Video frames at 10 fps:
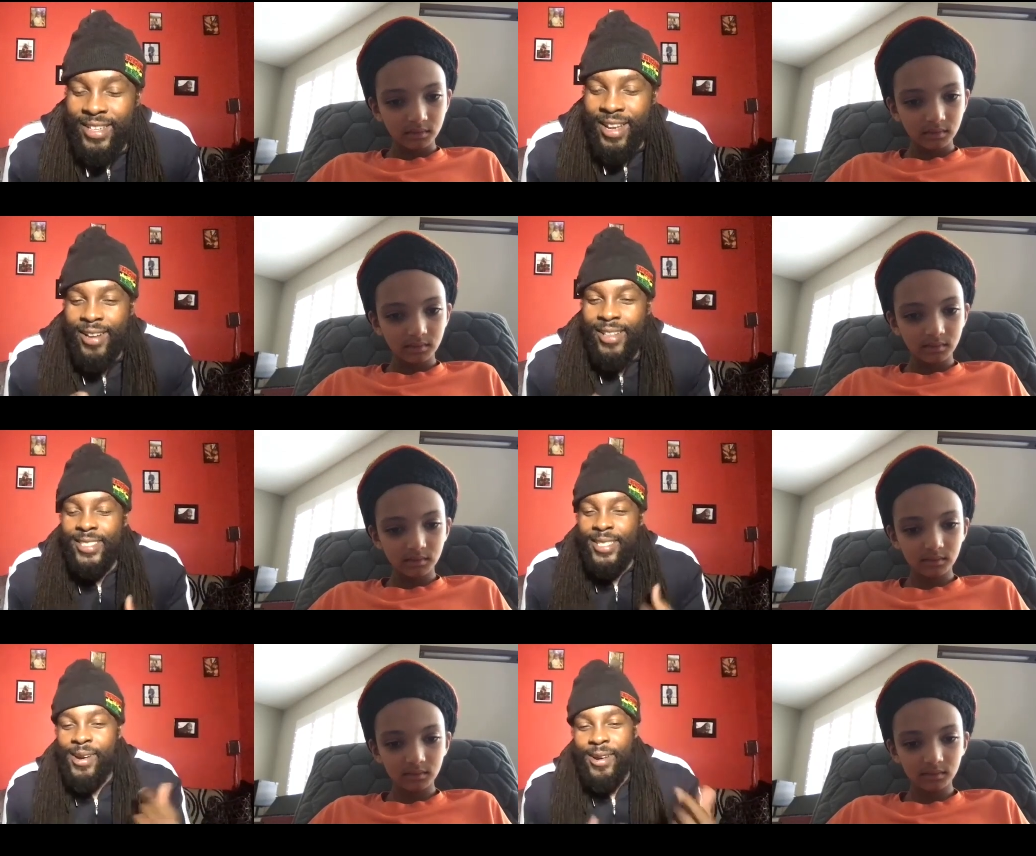
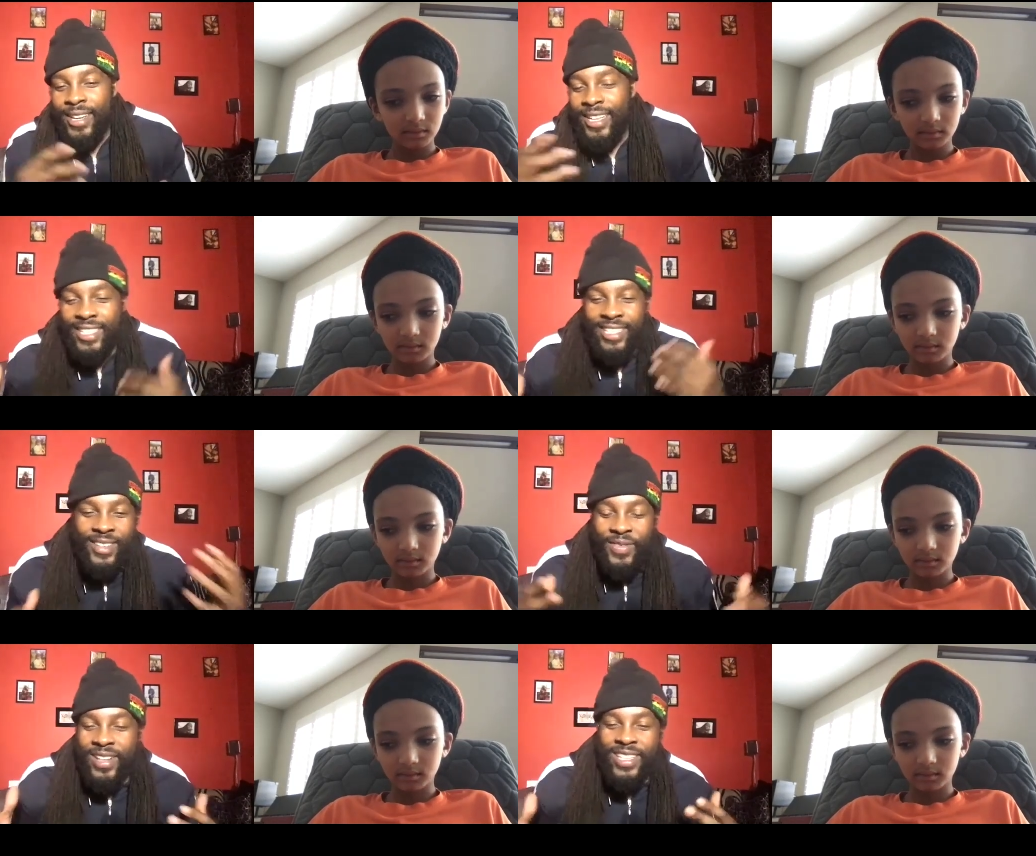Speaker 1: dancehall and the
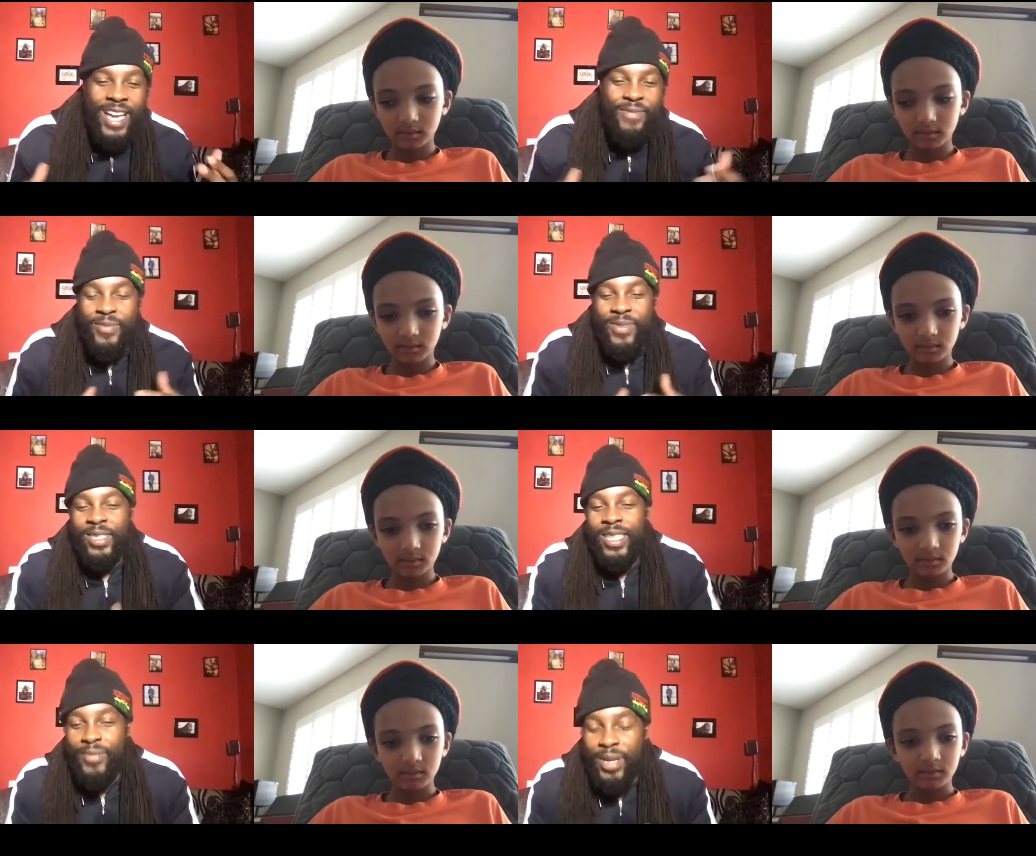different type of
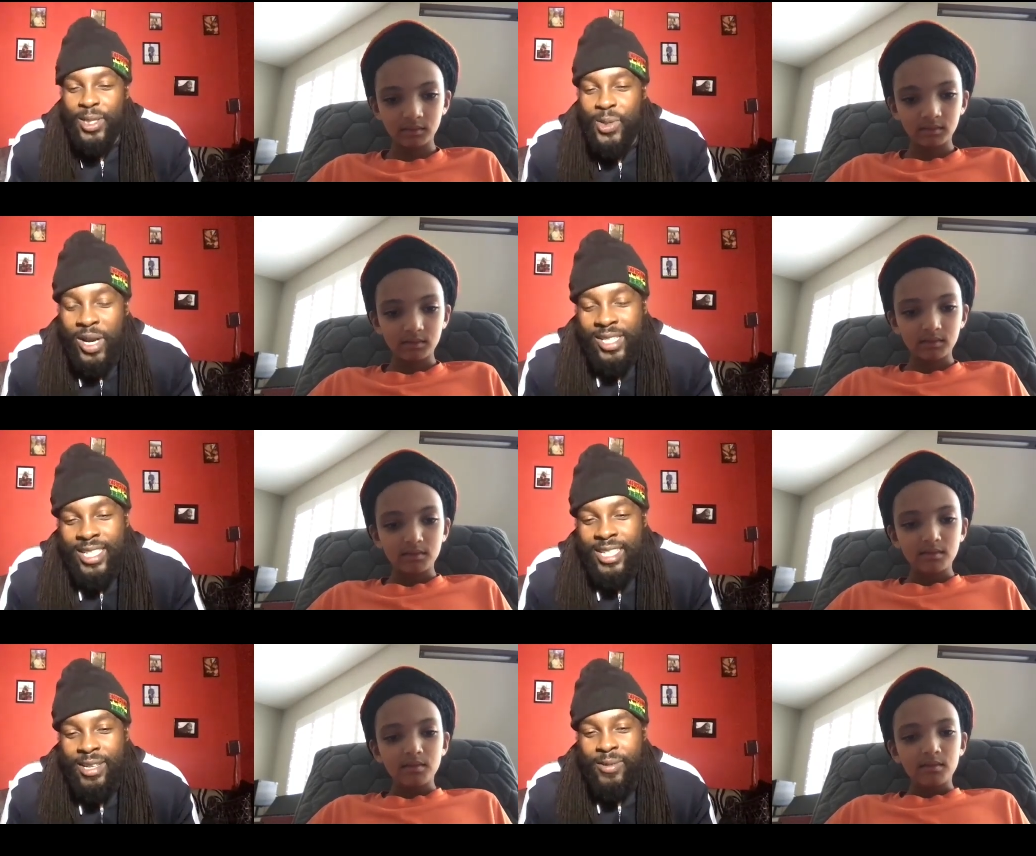music, but you
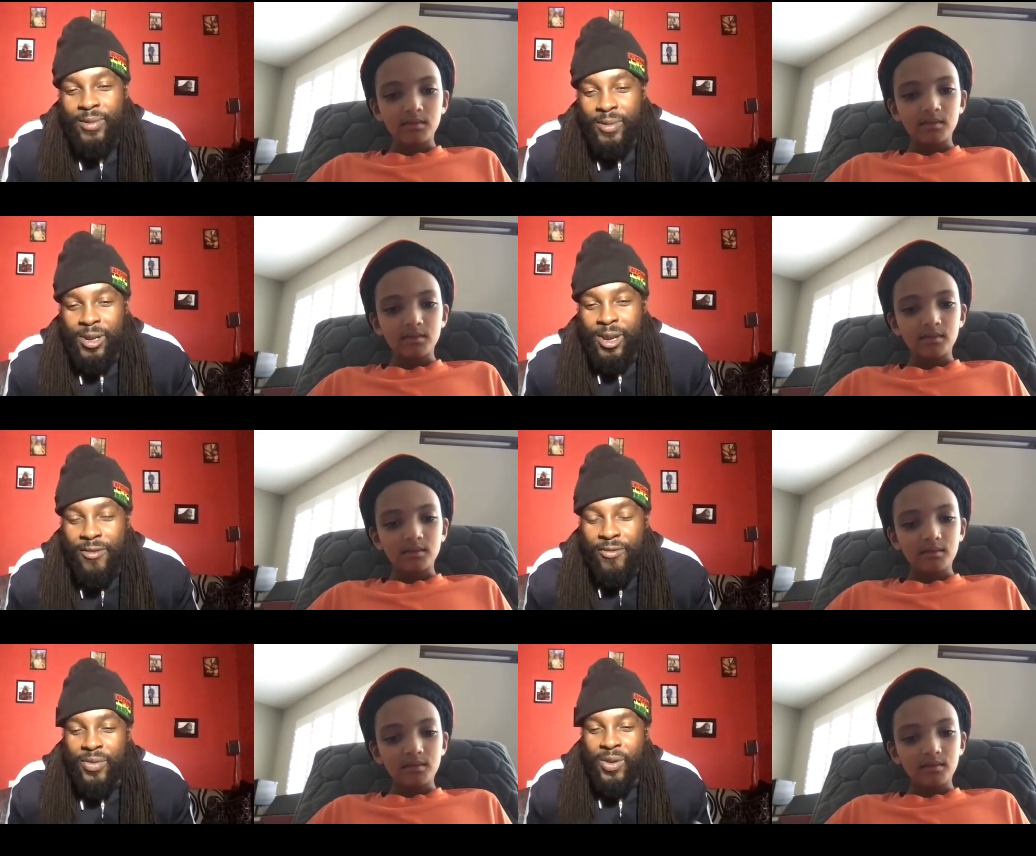actually
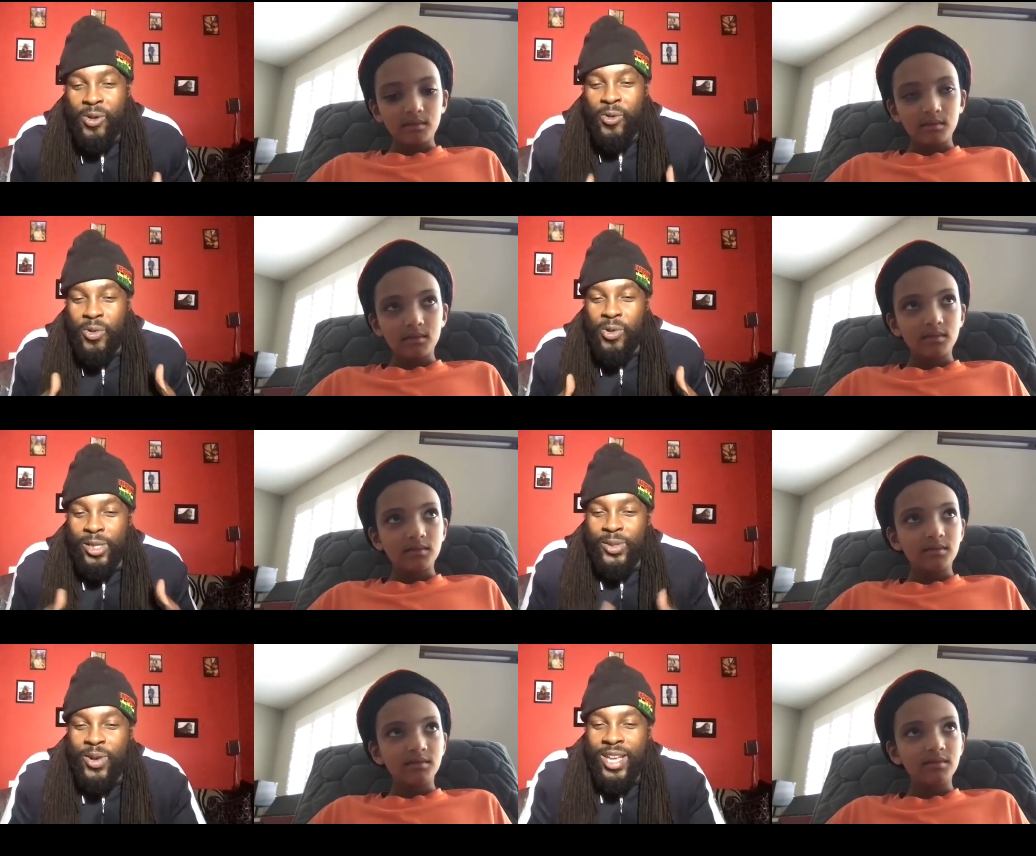love
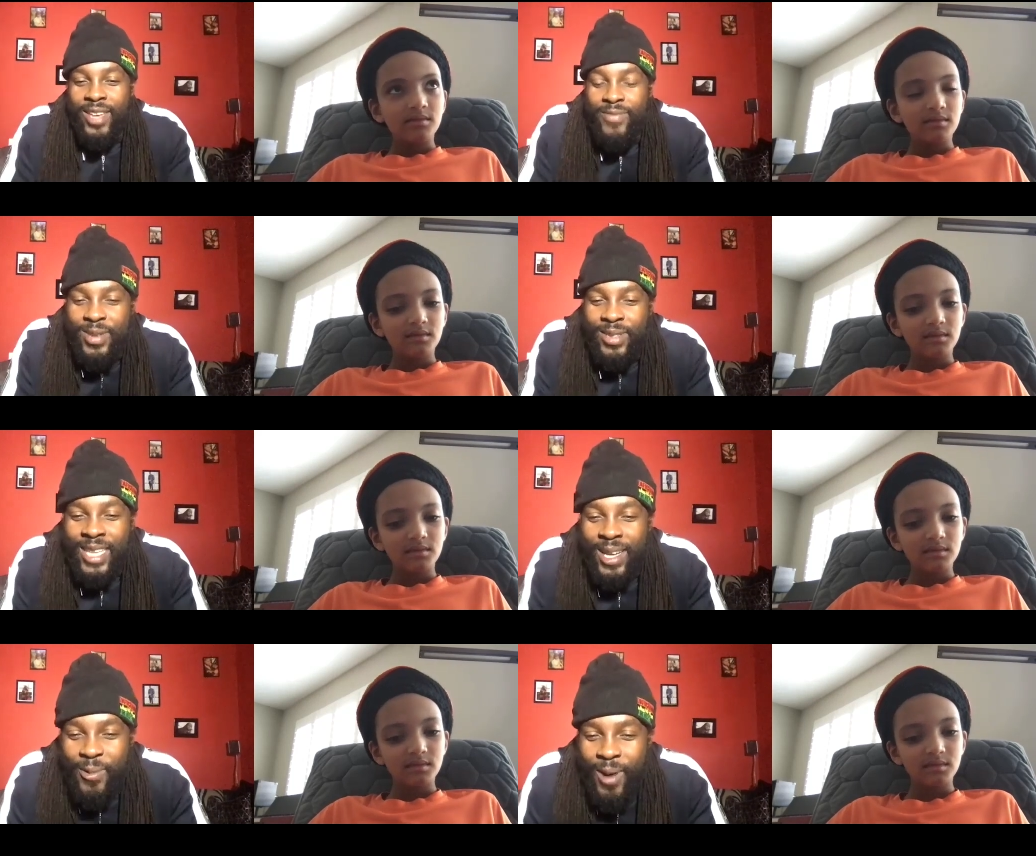roots reggae
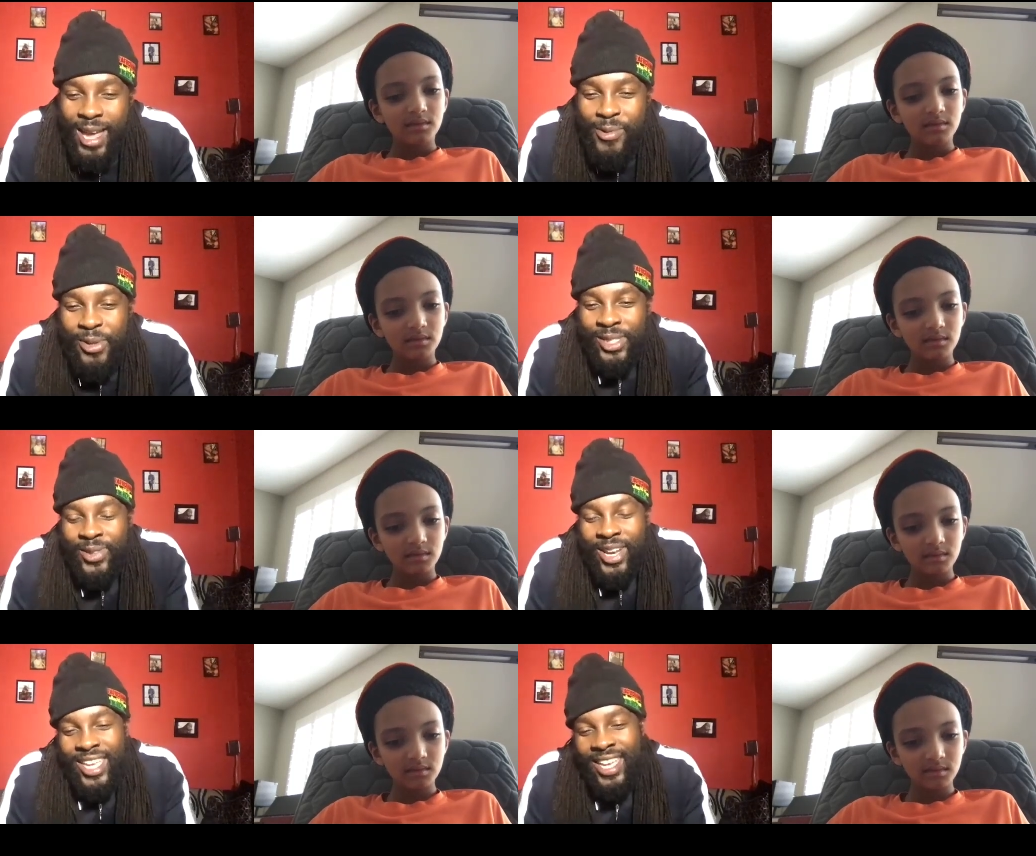music. Why roots
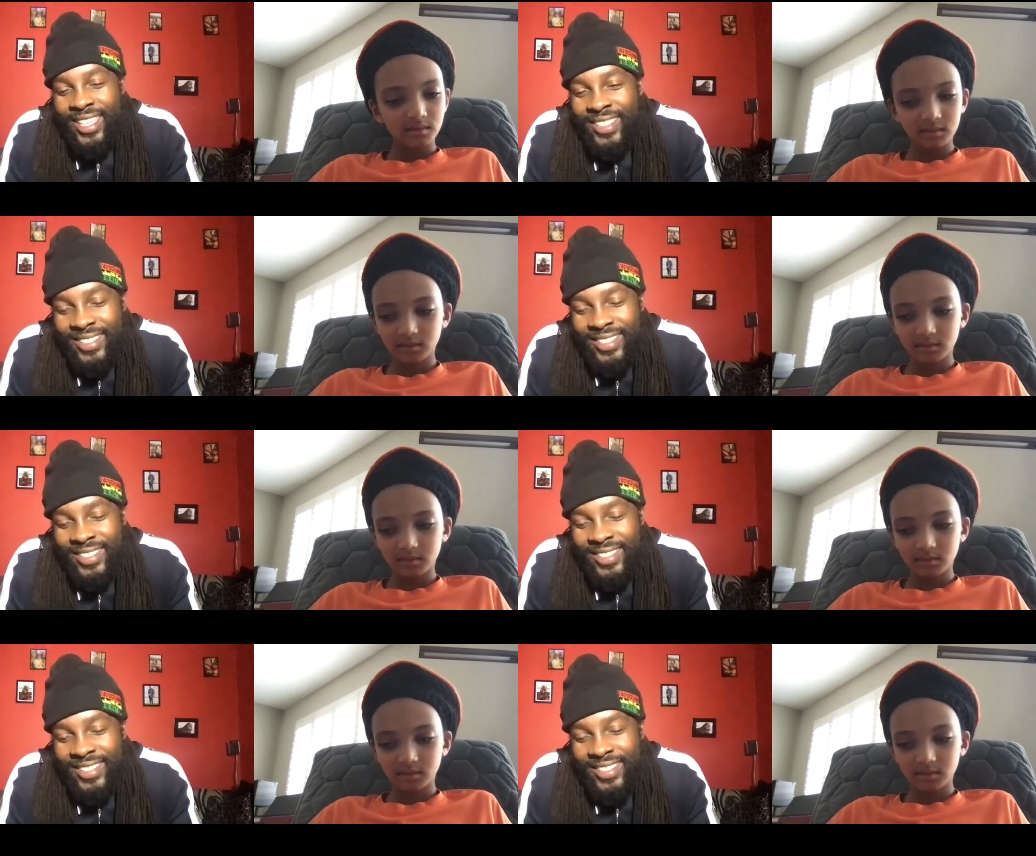reggae?